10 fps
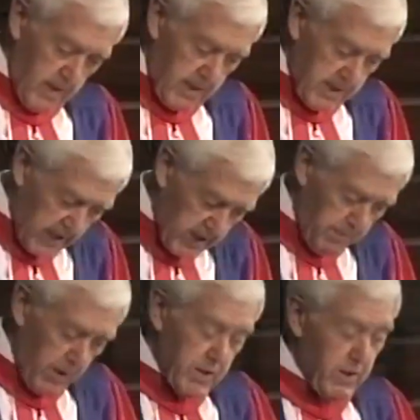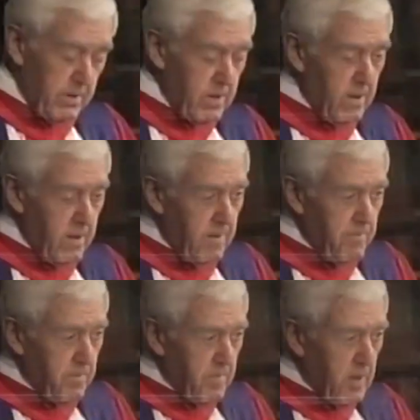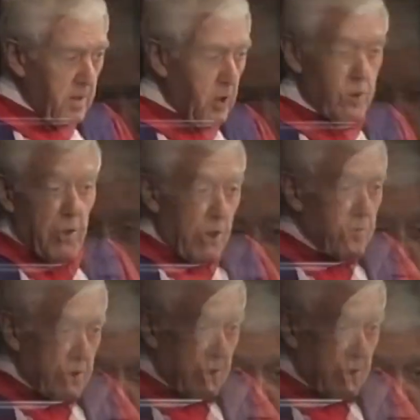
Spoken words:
such a person who's not interested